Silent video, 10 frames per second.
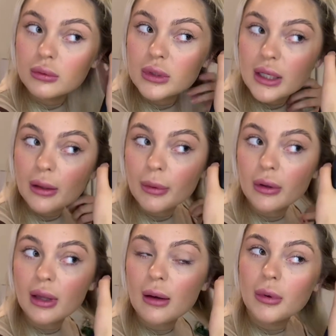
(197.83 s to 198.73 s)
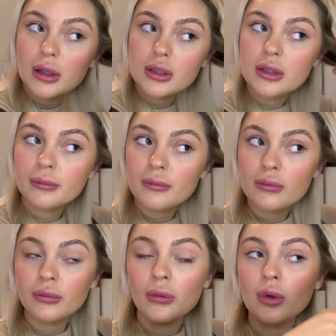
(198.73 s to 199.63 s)
take about that much.
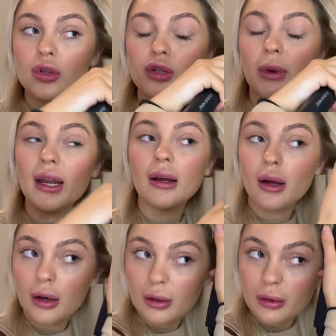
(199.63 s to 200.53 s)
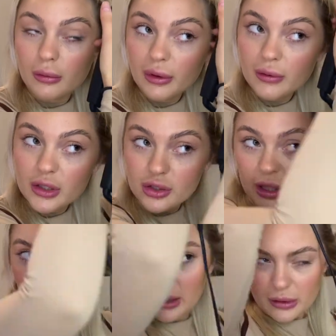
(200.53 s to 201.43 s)
So when I curl with a
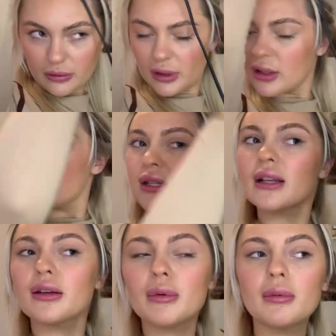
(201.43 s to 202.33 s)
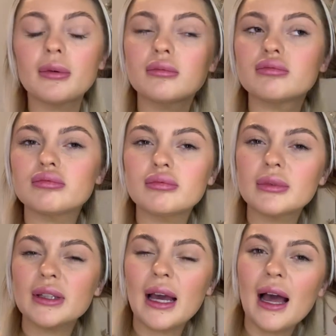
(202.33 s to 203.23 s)
straightener, I don't really understand how people
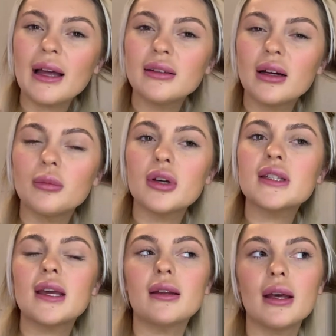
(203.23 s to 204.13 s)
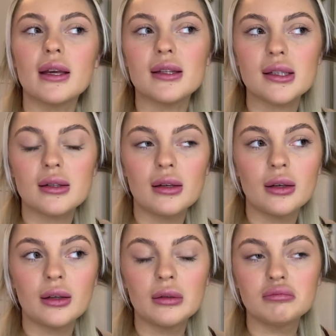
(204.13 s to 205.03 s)
can. I'm not saying that it's
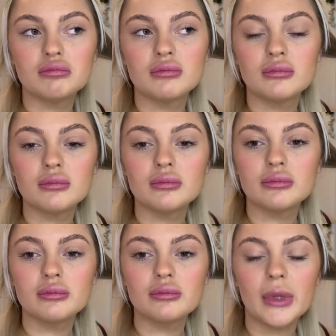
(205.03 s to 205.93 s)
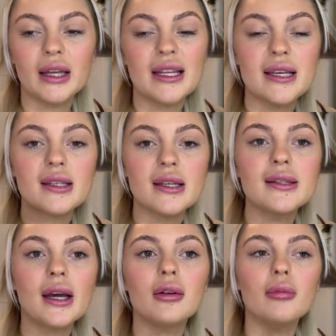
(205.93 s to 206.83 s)
like an easy
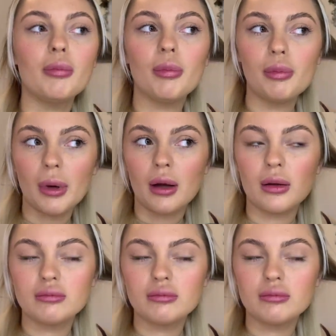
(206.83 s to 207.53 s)
skill, but